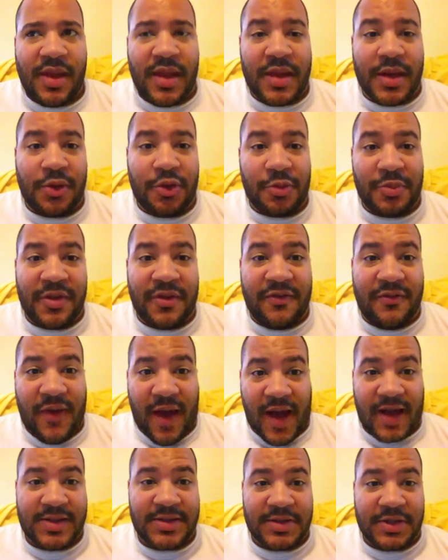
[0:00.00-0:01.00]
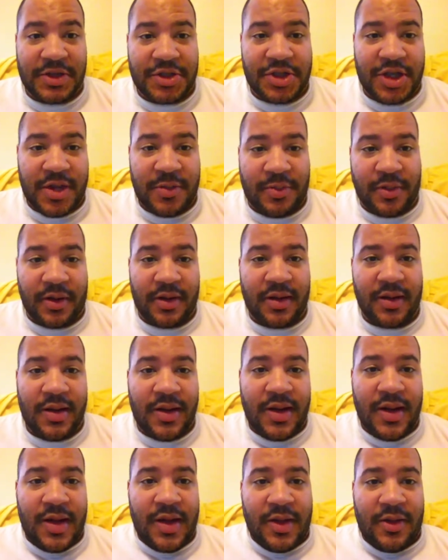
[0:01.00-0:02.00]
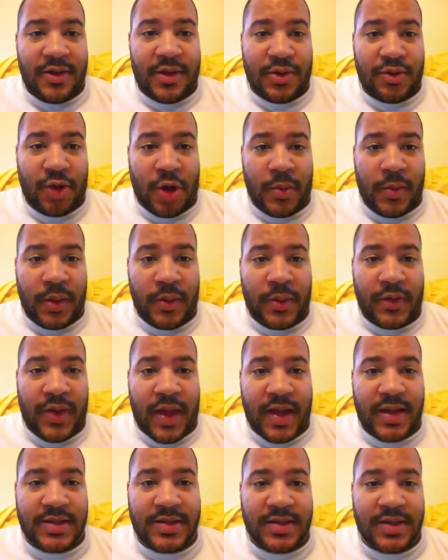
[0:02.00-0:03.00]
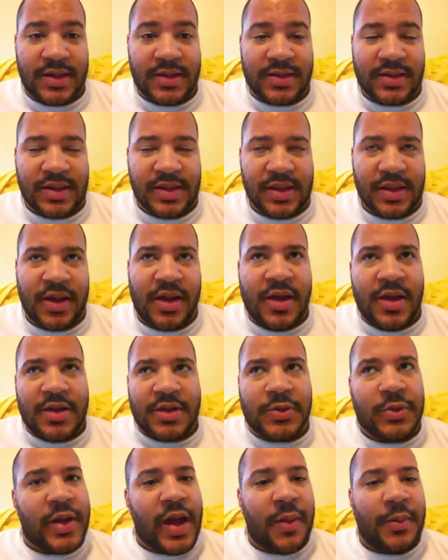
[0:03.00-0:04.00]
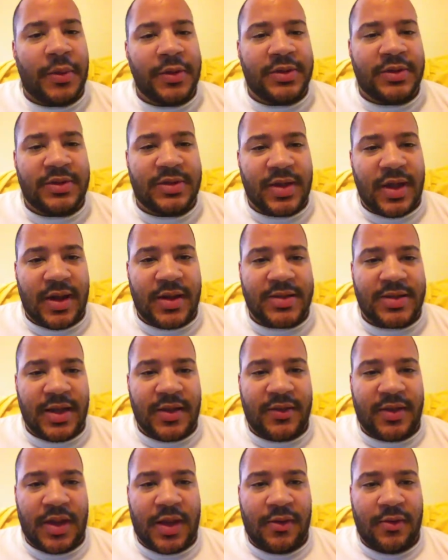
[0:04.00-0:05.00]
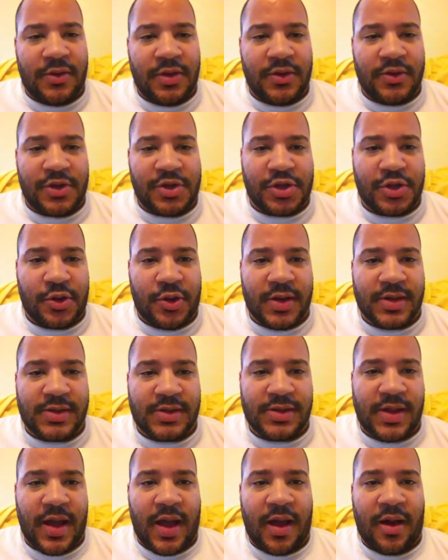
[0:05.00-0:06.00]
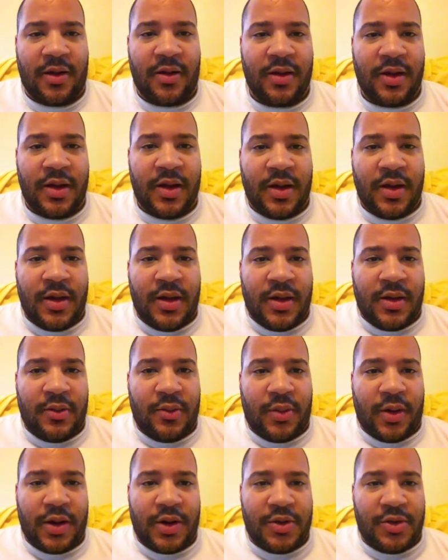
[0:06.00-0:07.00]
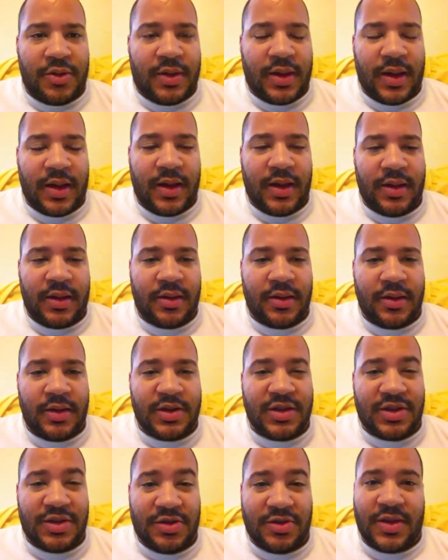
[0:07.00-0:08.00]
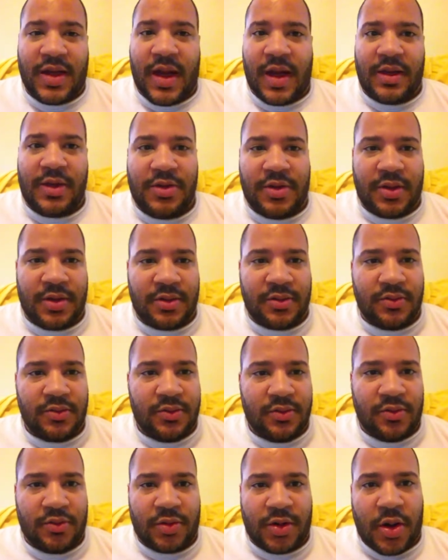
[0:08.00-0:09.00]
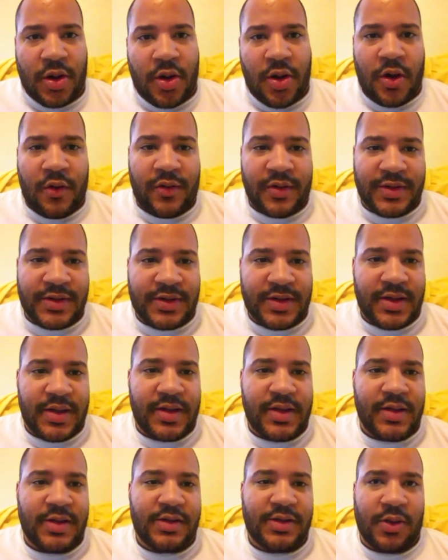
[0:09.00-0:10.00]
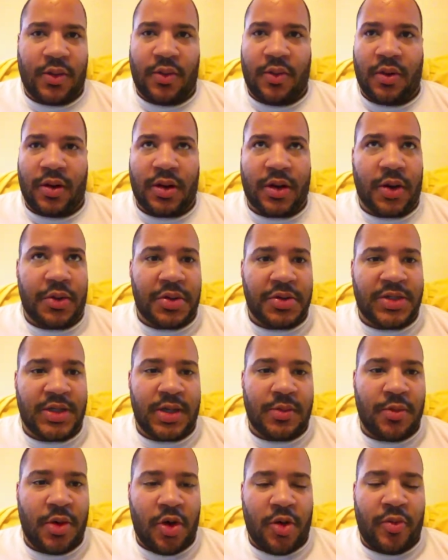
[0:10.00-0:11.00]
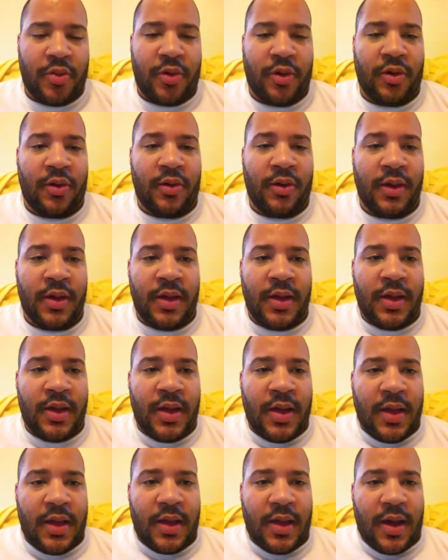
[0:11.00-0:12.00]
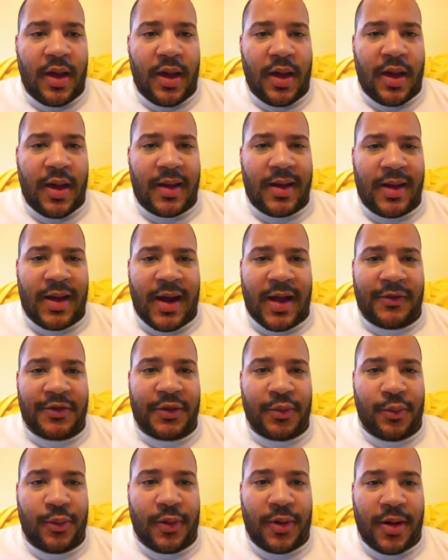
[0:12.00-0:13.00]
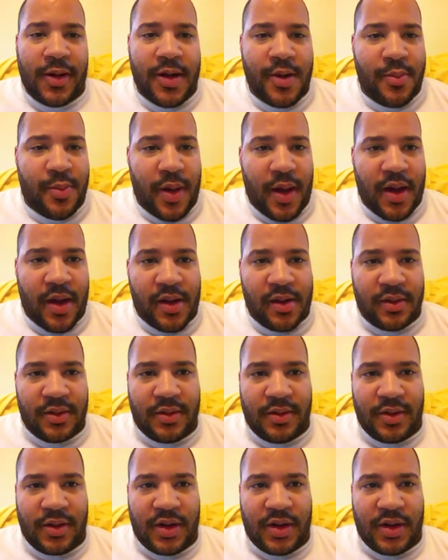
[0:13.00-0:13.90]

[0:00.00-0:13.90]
and it will be vastly cheaper than roaming with AT&T. So what Apple's done is they've given you the choice now where you can do that. You can go overseas or go to T-Mobile and not have to worry about